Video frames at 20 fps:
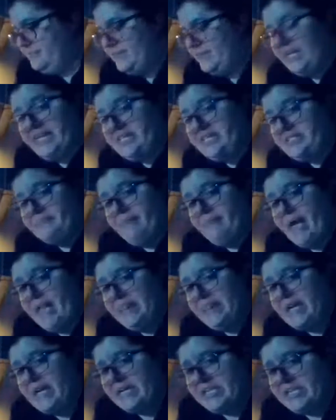It's my
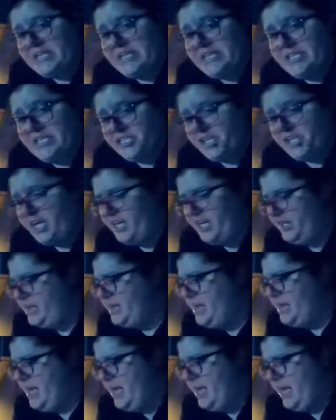luck, Alicia.
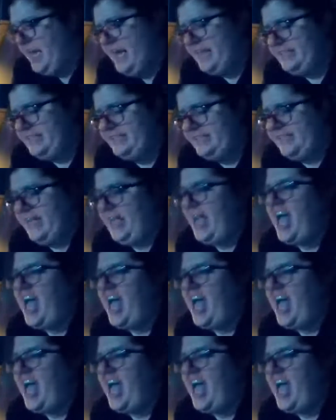I say,